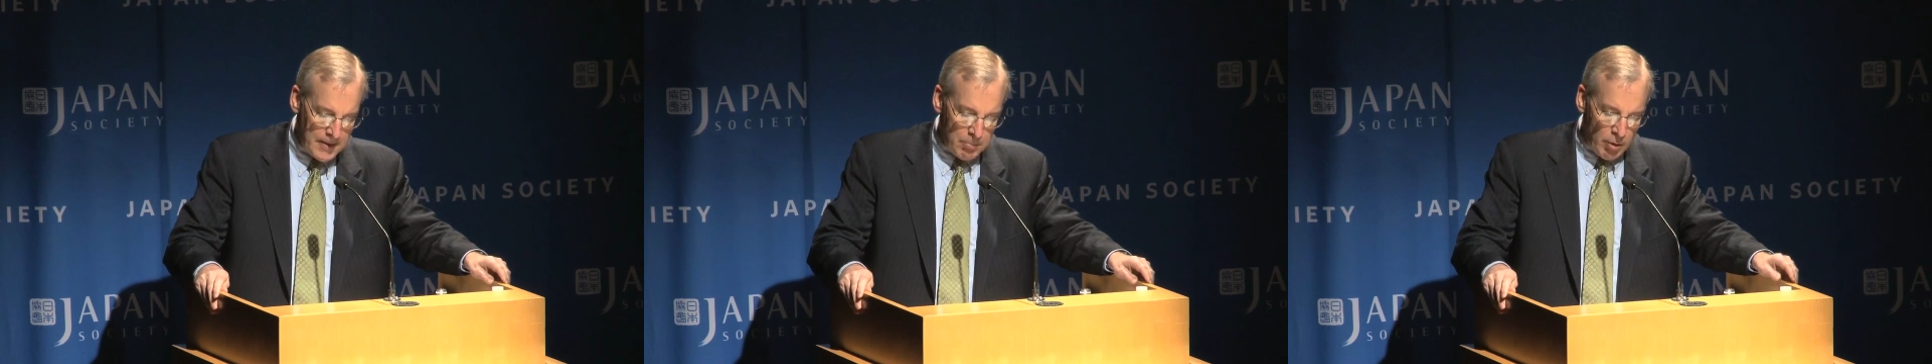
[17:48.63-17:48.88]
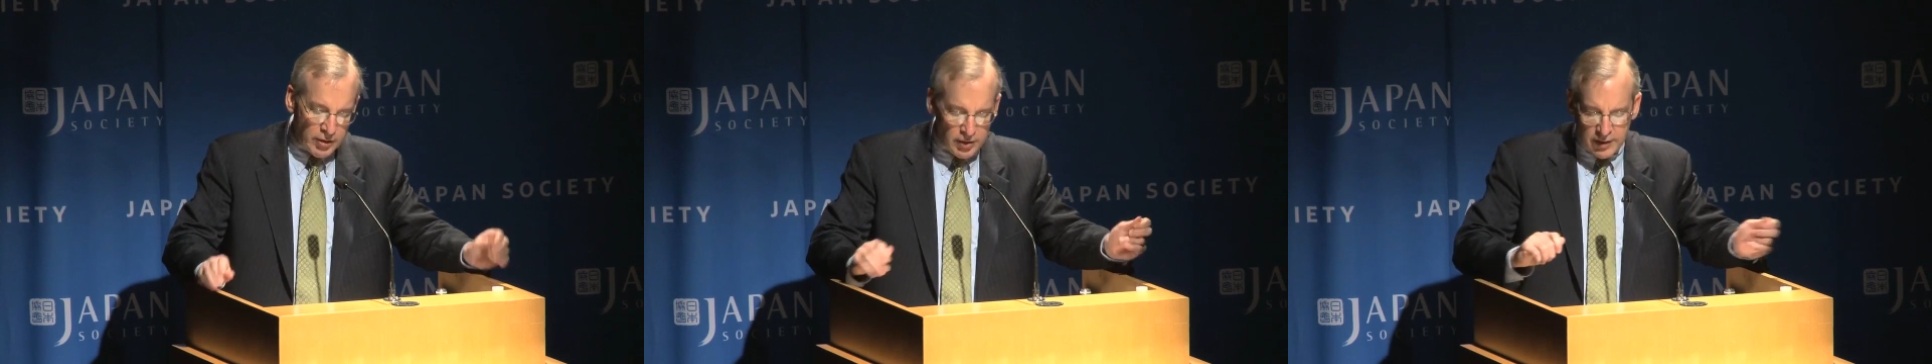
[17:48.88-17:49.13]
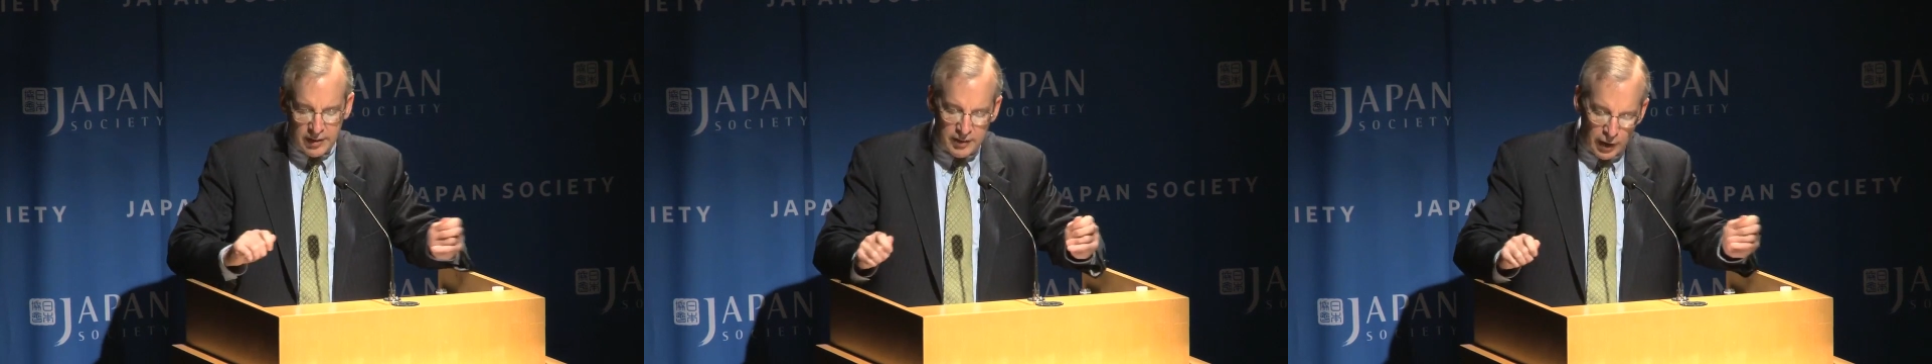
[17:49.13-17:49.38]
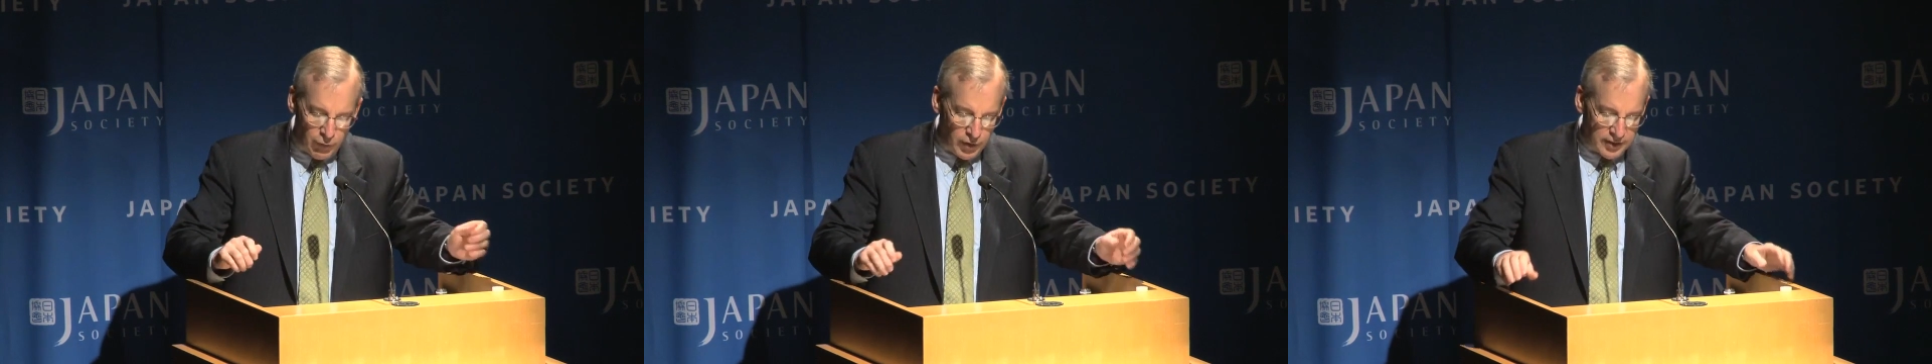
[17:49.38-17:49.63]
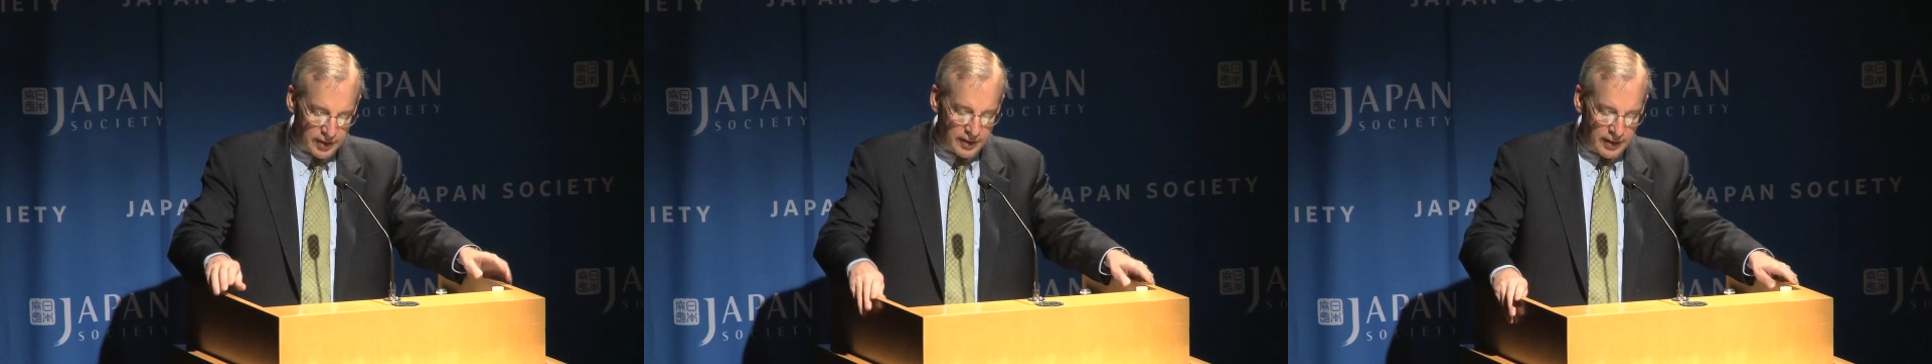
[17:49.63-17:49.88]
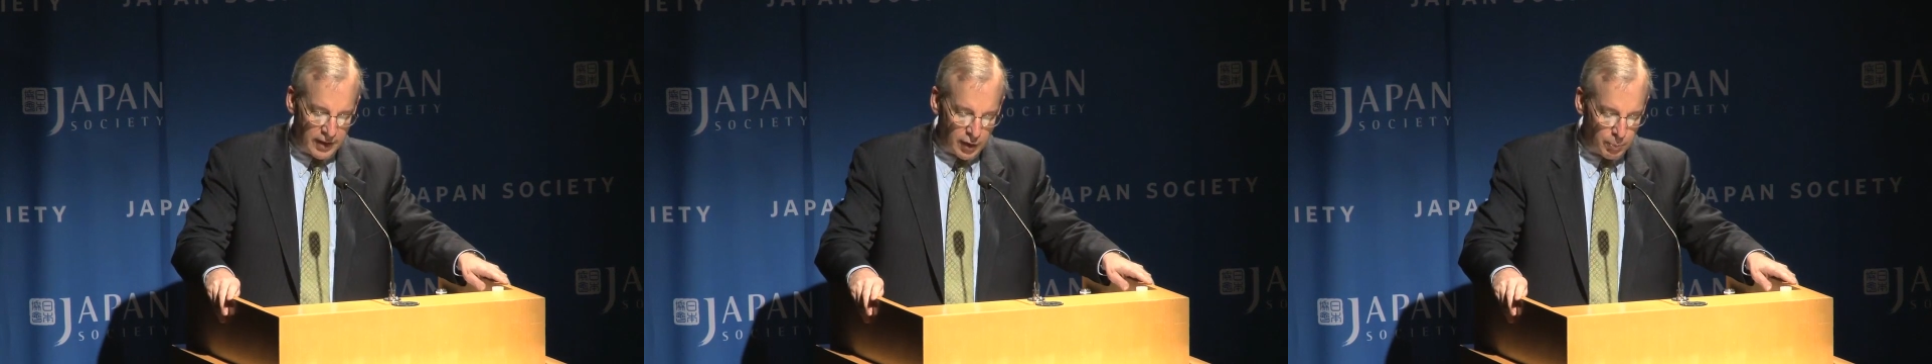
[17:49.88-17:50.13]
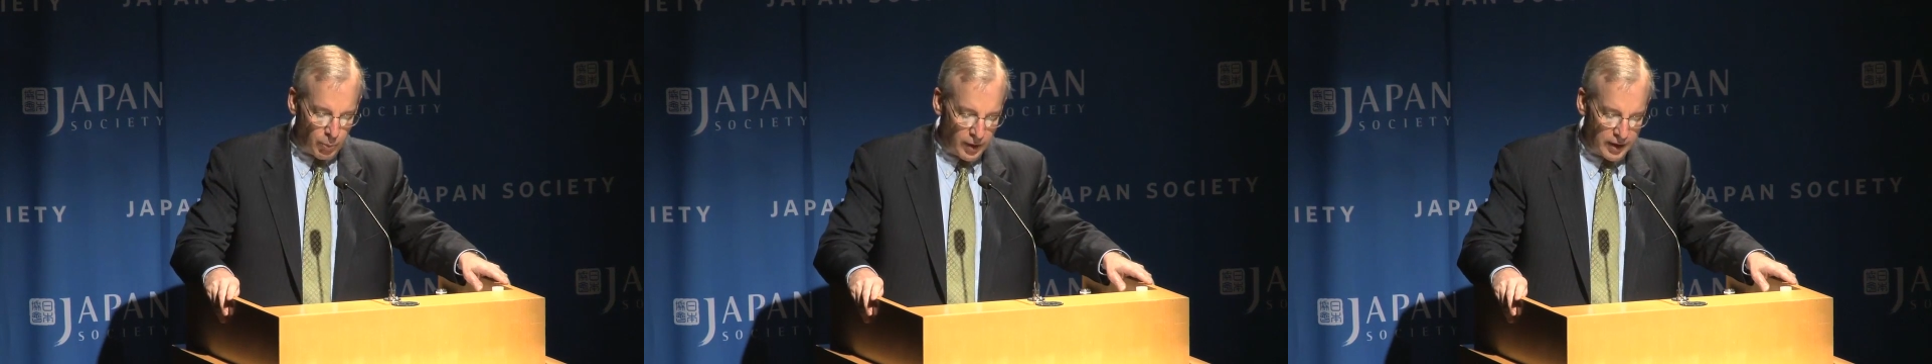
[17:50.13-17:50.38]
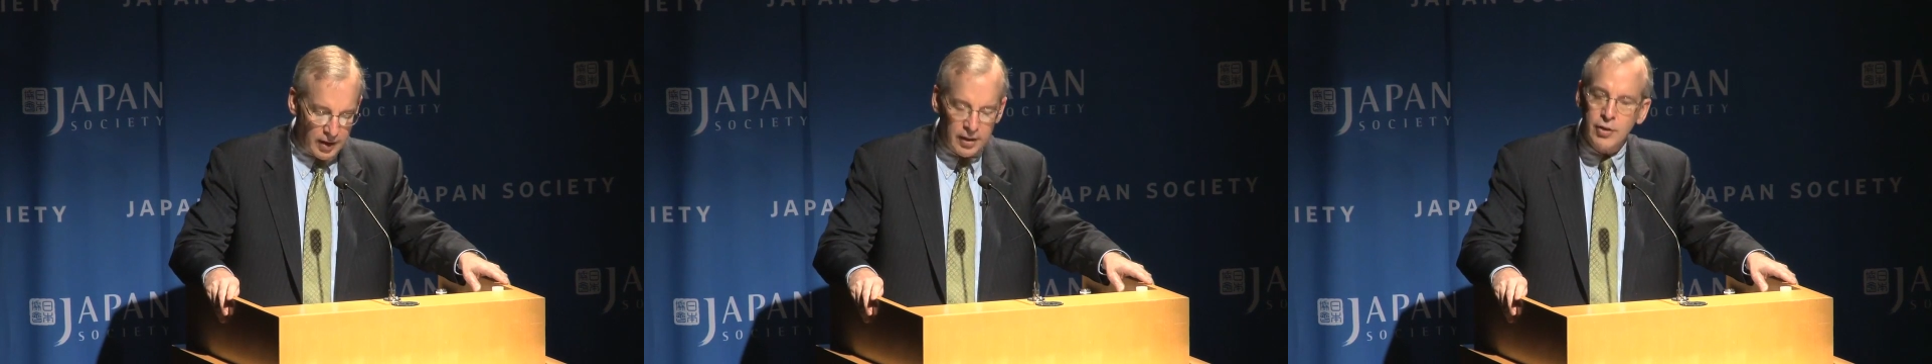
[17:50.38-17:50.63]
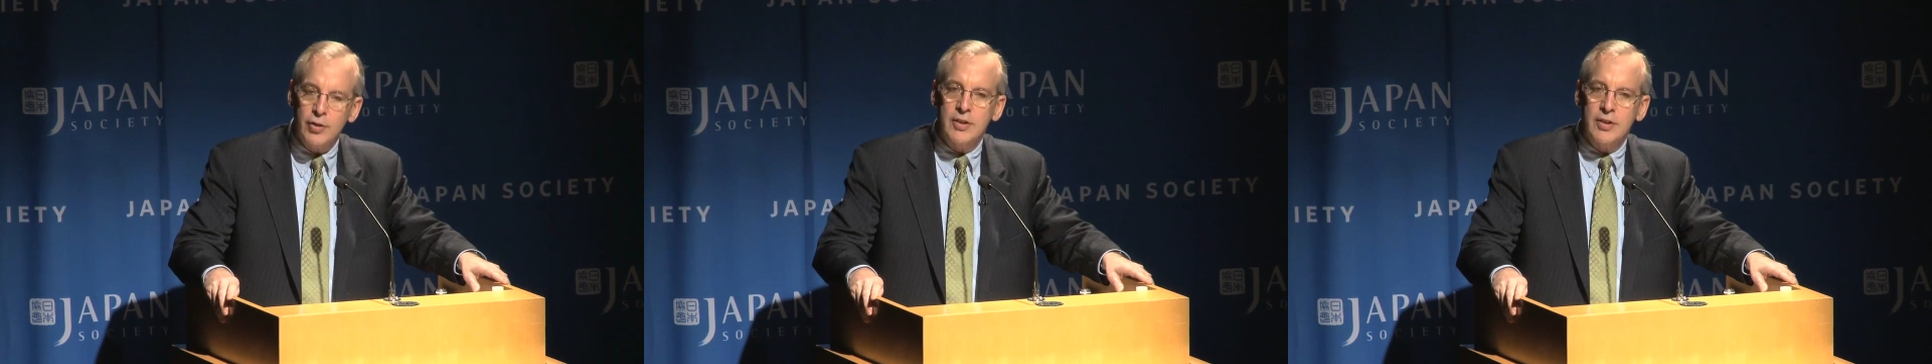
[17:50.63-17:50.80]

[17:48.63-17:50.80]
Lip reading: much of these differences at this point are due